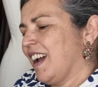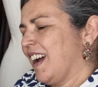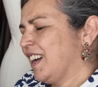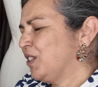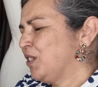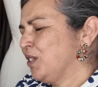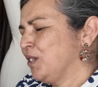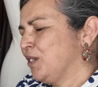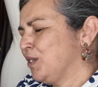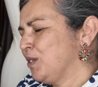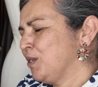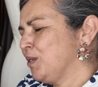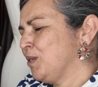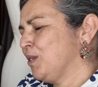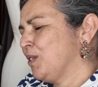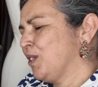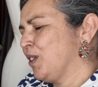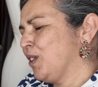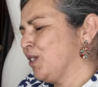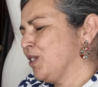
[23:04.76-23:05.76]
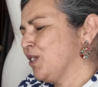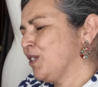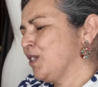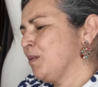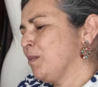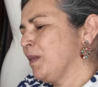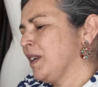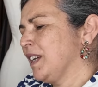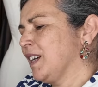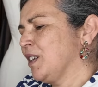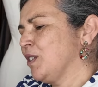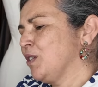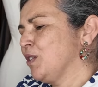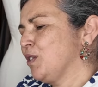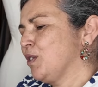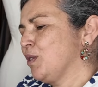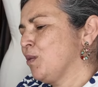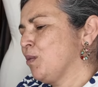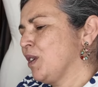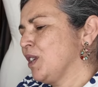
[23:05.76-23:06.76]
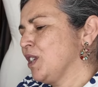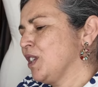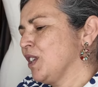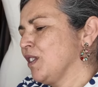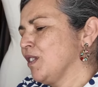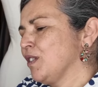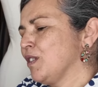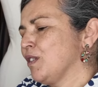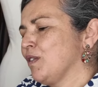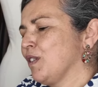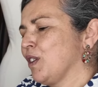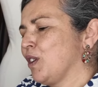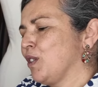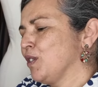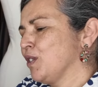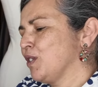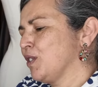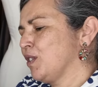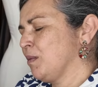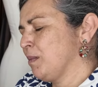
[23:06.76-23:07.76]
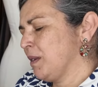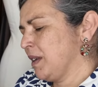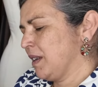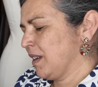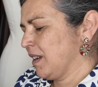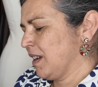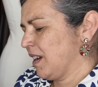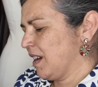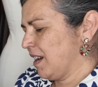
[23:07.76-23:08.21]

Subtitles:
I don't do costuming. I used to watch a lot of costuming